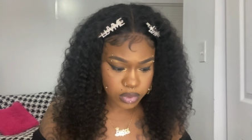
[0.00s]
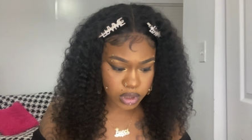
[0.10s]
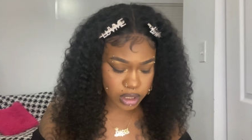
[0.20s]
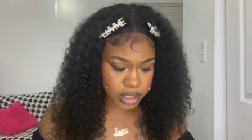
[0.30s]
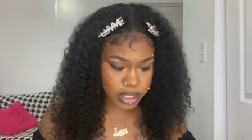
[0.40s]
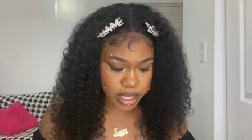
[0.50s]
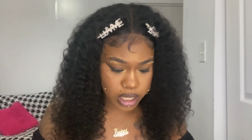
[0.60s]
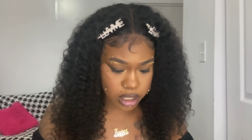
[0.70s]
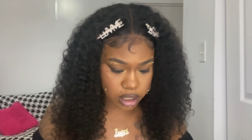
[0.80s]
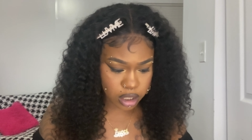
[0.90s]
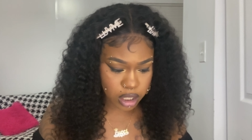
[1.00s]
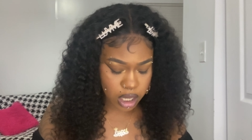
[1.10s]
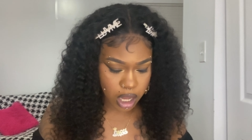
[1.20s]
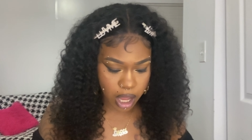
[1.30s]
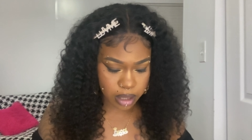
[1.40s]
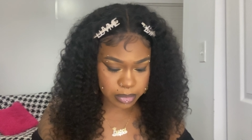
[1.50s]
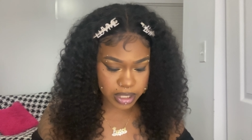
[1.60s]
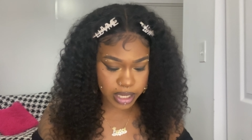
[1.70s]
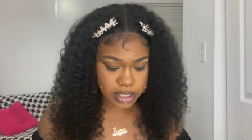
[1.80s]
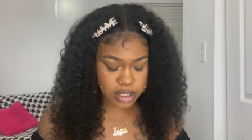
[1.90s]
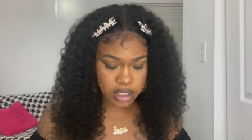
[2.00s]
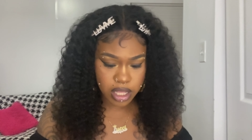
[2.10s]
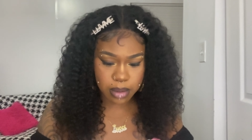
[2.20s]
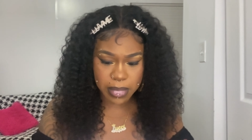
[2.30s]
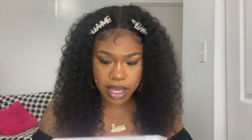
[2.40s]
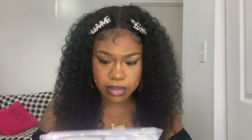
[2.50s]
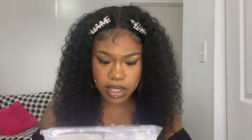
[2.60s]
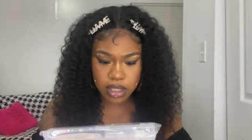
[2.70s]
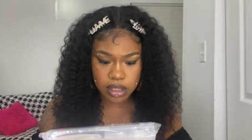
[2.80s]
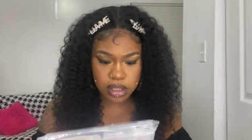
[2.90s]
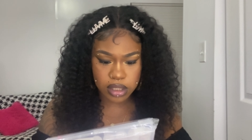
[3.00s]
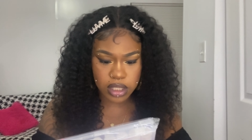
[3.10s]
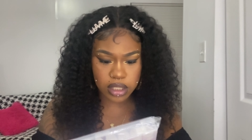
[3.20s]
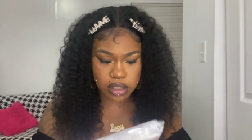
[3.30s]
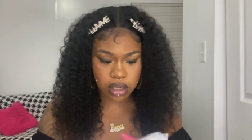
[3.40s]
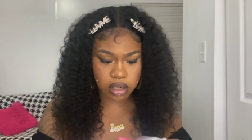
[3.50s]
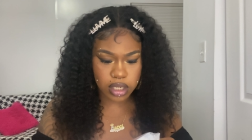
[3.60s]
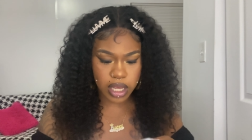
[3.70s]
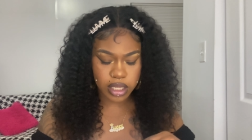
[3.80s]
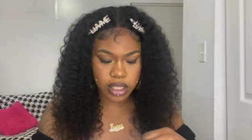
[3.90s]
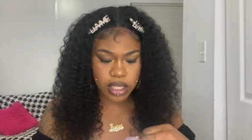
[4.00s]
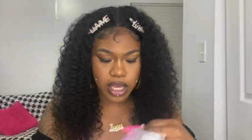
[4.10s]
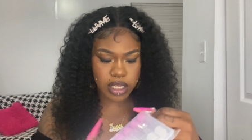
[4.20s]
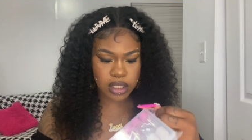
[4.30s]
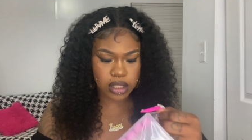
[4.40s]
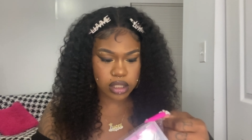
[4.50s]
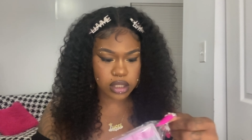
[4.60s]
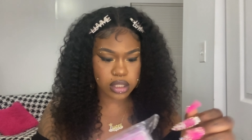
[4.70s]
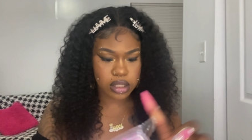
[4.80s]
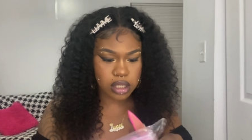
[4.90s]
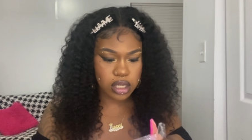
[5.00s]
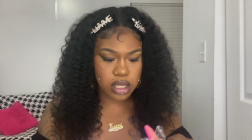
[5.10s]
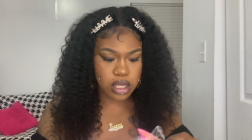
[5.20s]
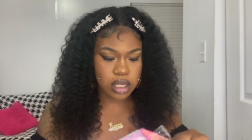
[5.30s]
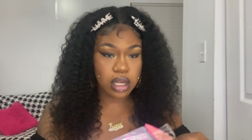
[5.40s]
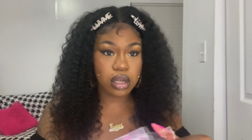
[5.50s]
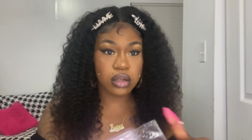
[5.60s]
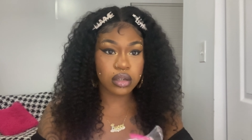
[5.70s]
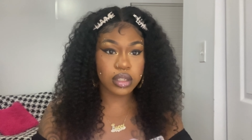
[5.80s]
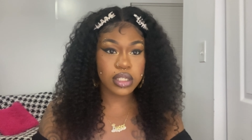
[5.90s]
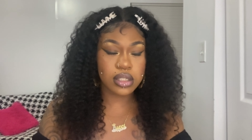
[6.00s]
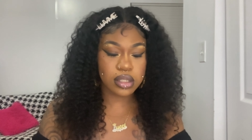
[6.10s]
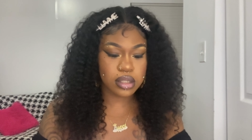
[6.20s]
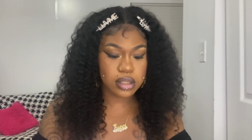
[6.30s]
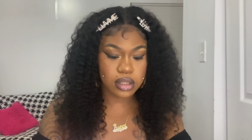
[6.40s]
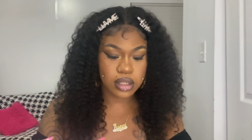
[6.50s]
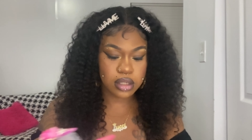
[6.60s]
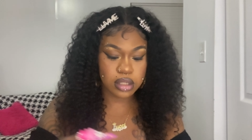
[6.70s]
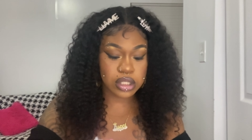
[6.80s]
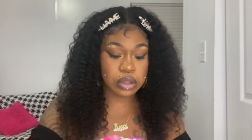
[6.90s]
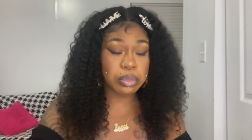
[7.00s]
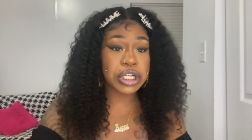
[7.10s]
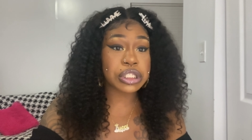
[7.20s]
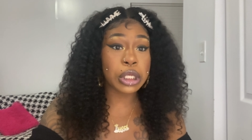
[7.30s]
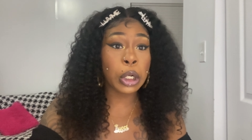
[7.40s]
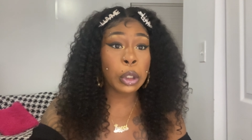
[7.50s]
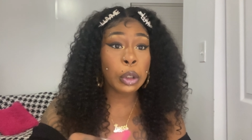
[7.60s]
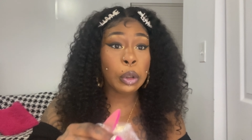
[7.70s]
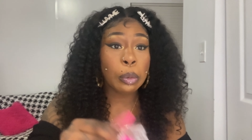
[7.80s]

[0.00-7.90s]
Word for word: yeah, I'm guessing that maybe these are like cases. I don't know, let's, let's bust it open.